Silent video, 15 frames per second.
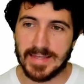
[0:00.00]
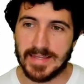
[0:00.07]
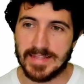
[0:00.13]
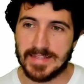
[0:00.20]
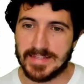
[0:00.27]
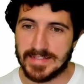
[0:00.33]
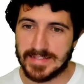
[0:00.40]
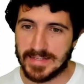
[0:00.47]

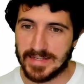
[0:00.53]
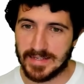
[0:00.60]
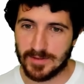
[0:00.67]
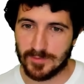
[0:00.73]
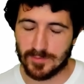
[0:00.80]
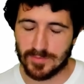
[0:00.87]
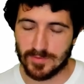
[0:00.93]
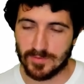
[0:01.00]
and
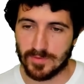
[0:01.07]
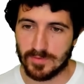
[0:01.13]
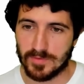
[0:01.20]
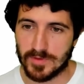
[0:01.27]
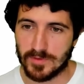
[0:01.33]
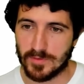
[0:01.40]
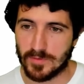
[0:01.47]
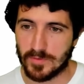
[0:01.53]

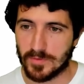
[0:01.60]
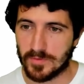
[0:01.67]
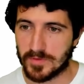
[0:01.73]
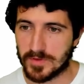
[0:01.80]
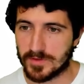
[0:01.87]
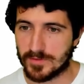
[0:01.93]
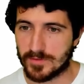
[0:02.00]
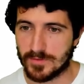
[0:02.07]
probably what we
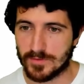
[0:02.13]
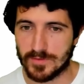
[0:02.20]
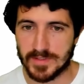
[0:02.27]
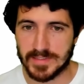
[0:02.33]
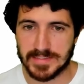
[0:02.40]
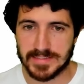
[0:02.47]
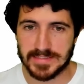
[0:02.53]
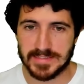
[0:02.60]
wanted to do
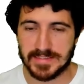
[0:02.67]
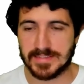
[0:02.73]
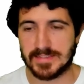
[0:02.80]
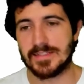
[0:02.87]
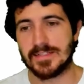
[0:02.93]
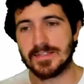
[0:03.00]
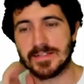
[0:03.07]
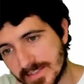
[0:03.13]
is
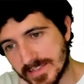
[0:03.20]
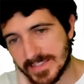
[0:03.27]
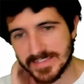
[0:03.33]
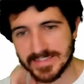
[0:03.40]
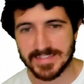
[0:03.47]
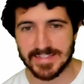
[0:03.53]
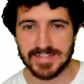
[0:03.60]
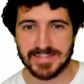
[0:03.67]
just the
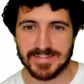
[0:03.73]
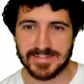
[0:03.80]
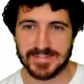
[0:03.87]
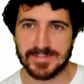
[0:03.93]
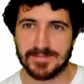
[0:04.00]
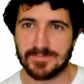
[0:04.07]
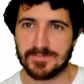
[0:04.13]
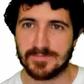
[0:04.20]

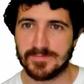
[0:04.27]
distance.